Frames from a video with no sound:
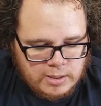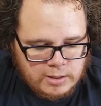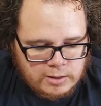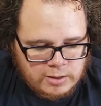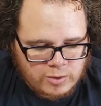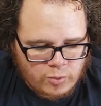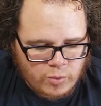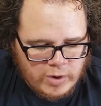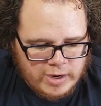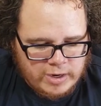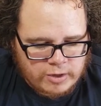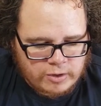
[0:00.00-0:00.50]

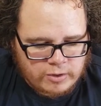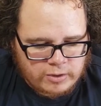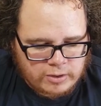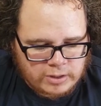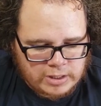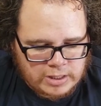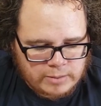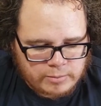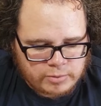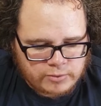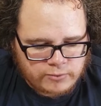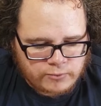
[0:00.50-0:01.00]
The way her
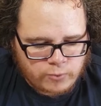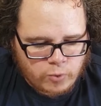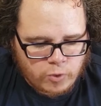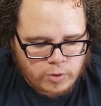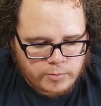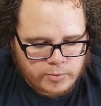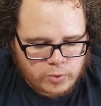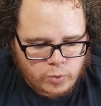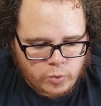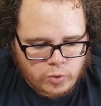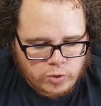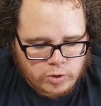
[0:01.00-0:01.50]
lips
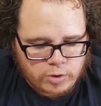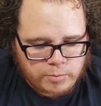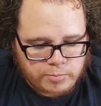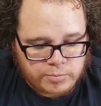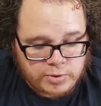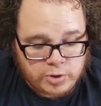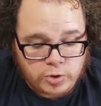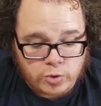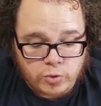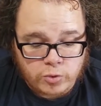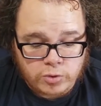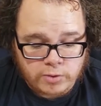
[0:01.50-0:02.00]
formed the word
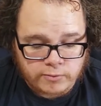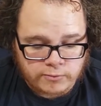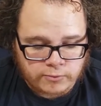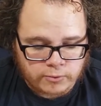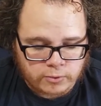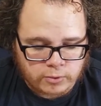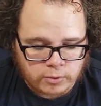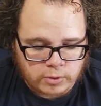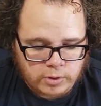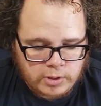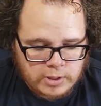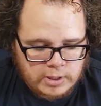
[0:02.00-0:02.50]

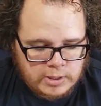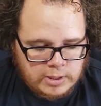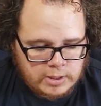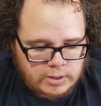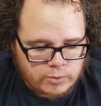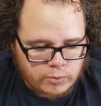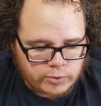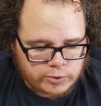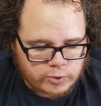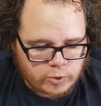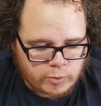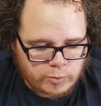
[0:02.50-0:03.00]
beautiful
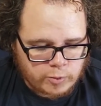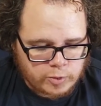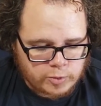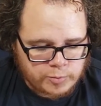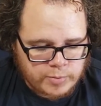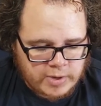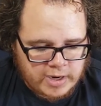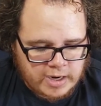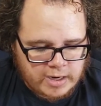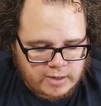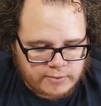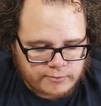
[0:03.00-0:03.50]
was almost
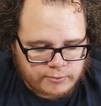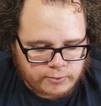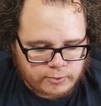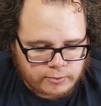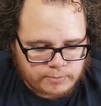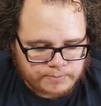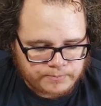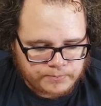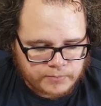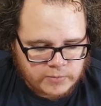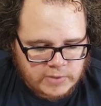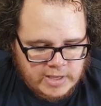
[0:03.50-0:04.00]

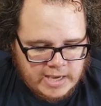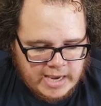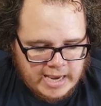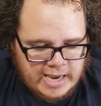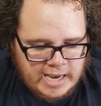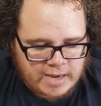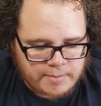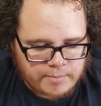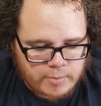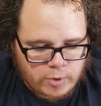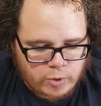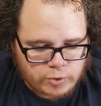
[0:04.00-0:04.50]
painful,
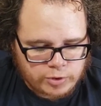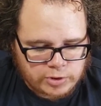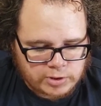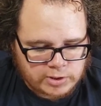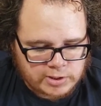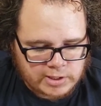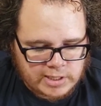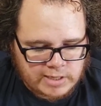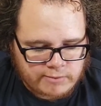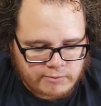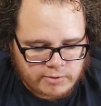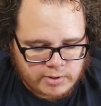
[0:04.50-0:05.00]
hand motions
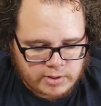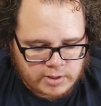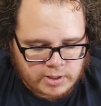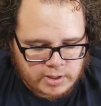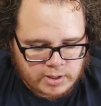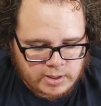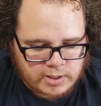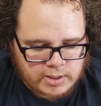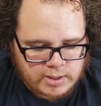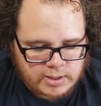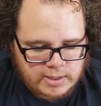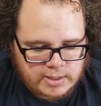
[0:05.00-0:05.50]
and
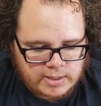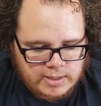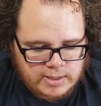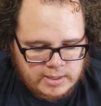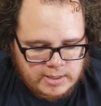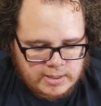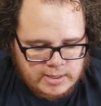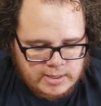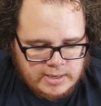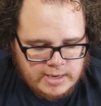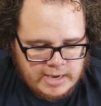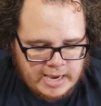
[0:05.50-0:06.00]
everything.
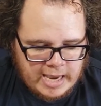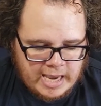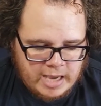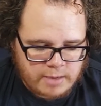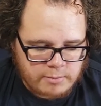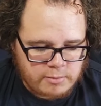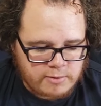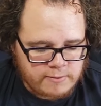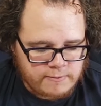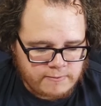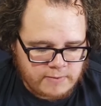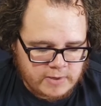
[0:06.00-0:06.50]

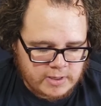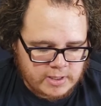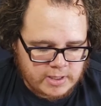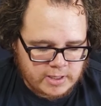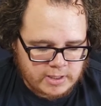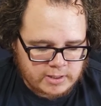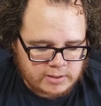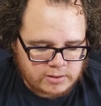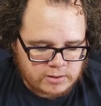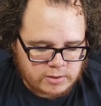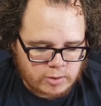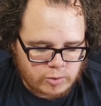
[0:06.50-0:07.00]
Amy
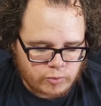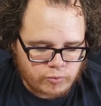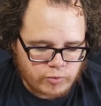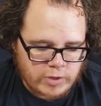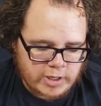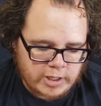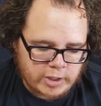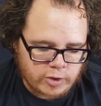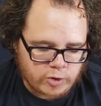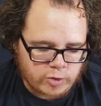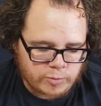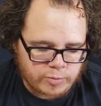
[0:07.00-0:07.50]
Phoenix, a
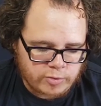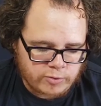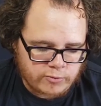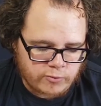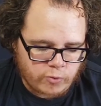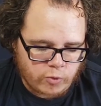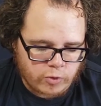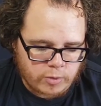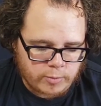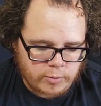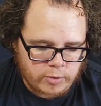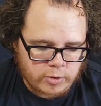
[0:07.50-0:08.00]
regular
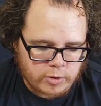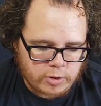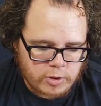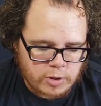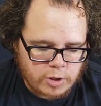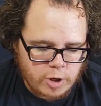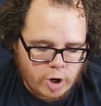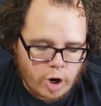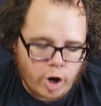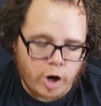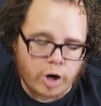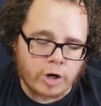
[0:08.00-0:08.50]
performer,
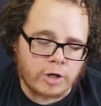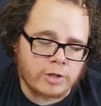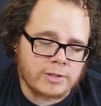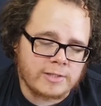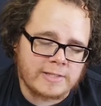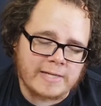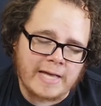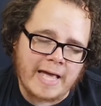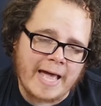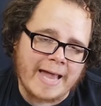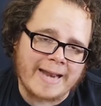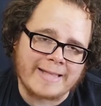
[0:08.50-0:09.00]
art
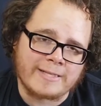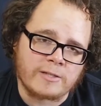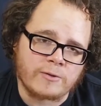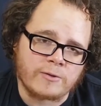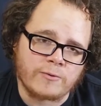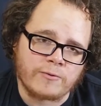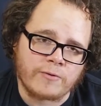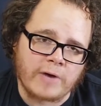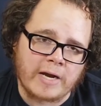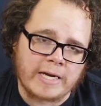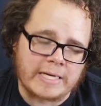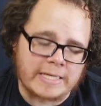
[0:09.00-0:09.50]
at its
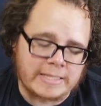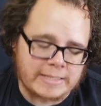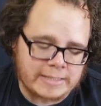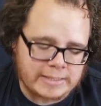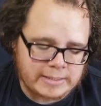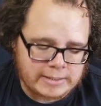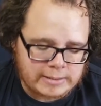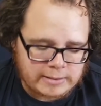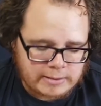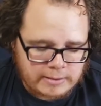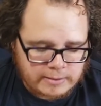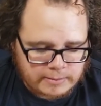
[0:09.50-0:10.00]
finest.